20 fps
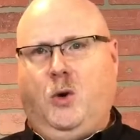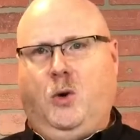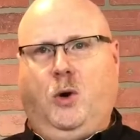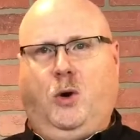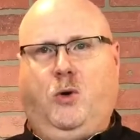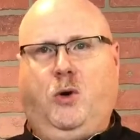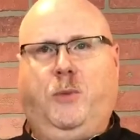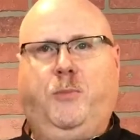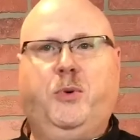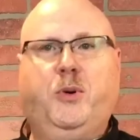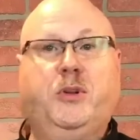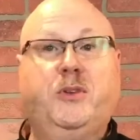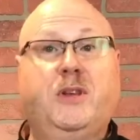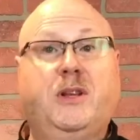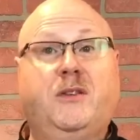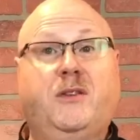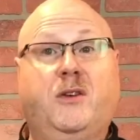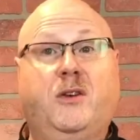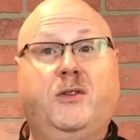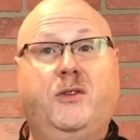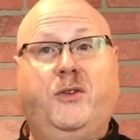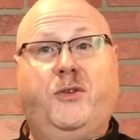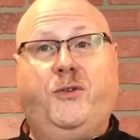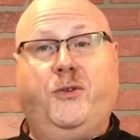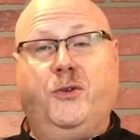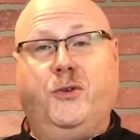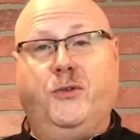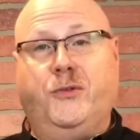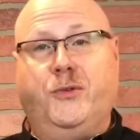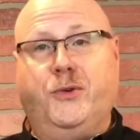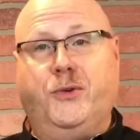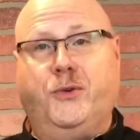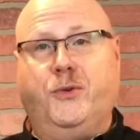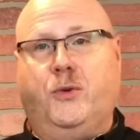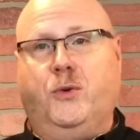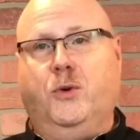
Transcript: or QuickBooks that's on the server,